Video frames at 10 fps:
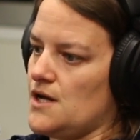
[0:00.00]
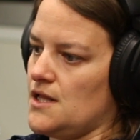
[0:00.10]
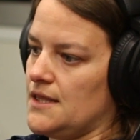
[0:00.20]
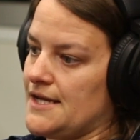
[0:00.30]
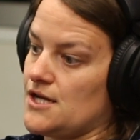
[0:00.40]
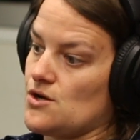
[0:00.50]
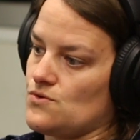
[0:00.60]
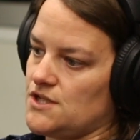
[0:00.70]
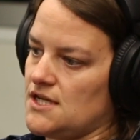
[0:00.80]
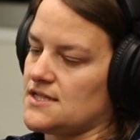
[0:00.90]
Elanco
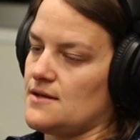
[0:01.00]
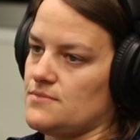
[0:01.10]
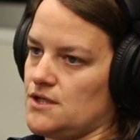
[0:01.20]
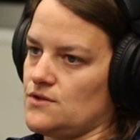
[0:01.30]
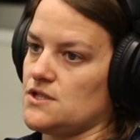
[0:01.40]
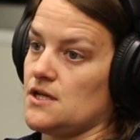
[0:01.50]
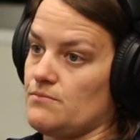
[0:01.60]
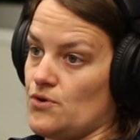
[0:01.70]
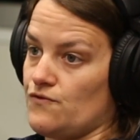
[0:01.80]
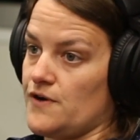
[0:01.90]
DSM deal to
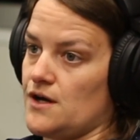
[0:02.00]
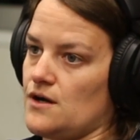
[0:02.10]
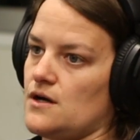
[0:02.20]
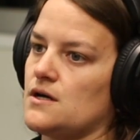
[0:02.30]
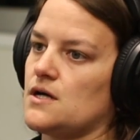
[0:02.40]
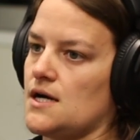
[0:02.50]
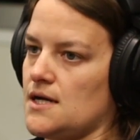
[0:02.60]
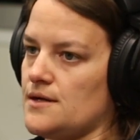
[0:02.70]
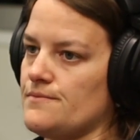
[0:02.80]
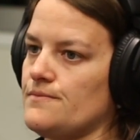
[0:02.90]
get Bovaer
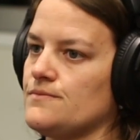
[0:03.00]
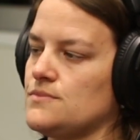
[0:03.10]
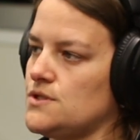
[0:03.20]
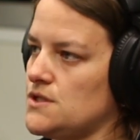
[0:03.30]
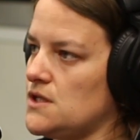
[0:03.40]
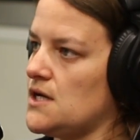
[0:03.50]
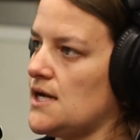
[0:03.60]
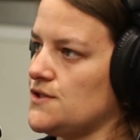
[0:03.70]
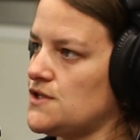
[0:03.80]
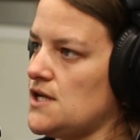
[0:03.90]
to the
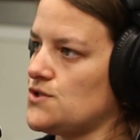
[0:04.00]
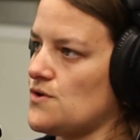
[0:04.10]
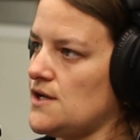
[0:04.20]
United States,